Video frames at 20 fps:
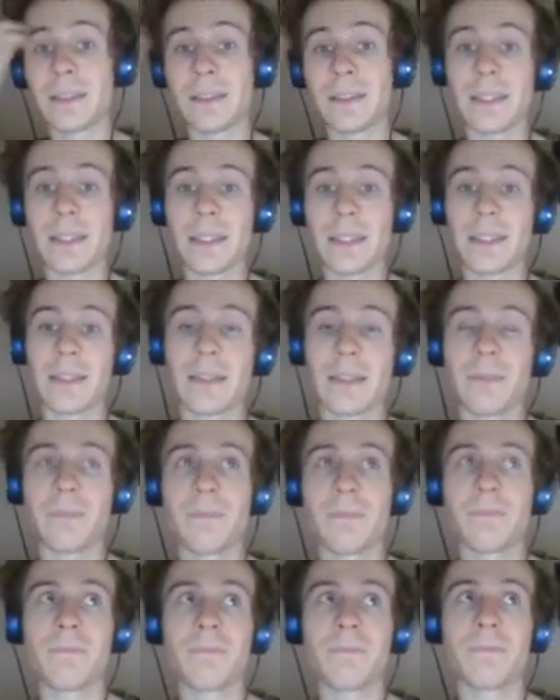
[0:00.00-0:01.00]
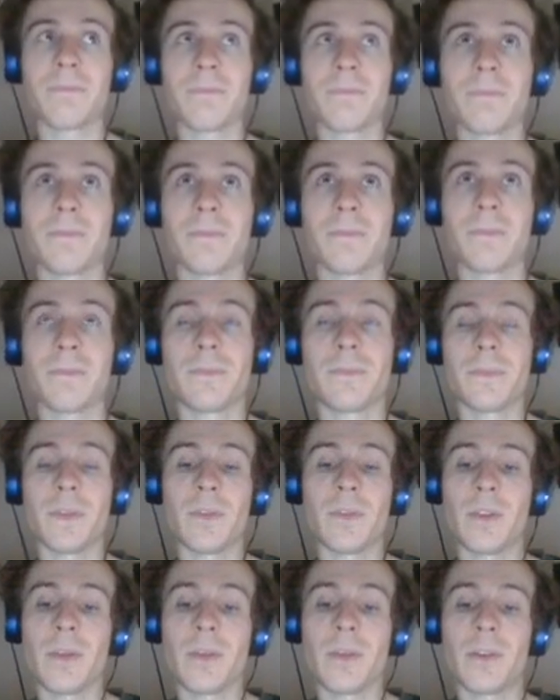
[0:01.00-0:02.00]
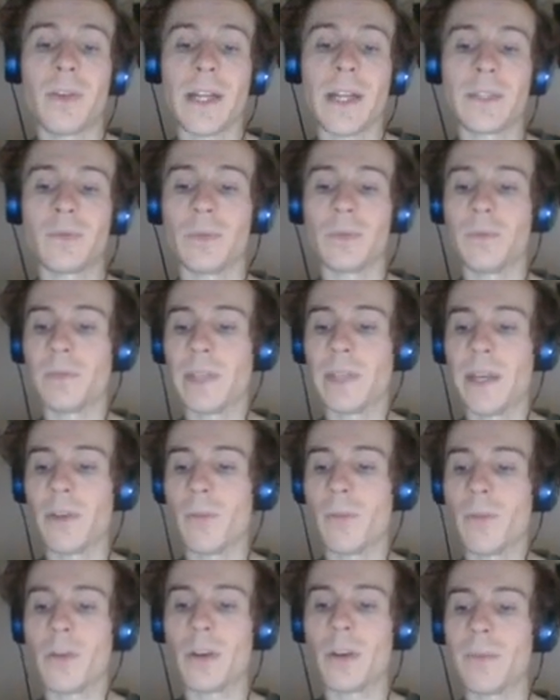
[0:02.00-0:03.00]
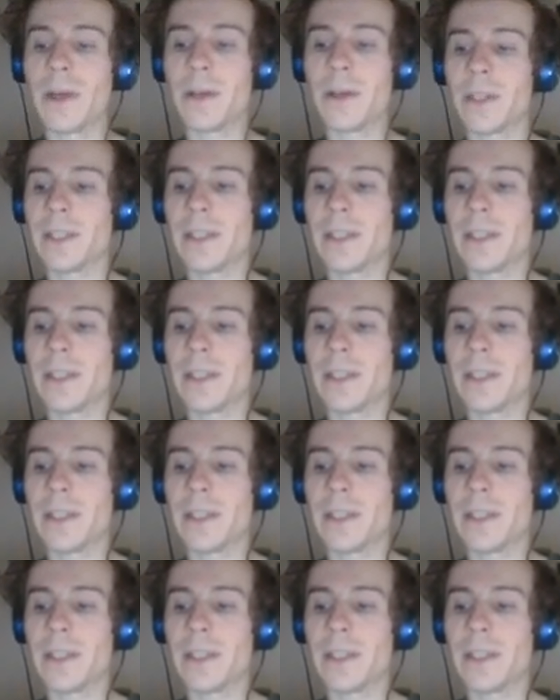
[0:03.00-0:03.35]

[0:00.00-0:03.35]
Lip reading: like the Democrats would care more about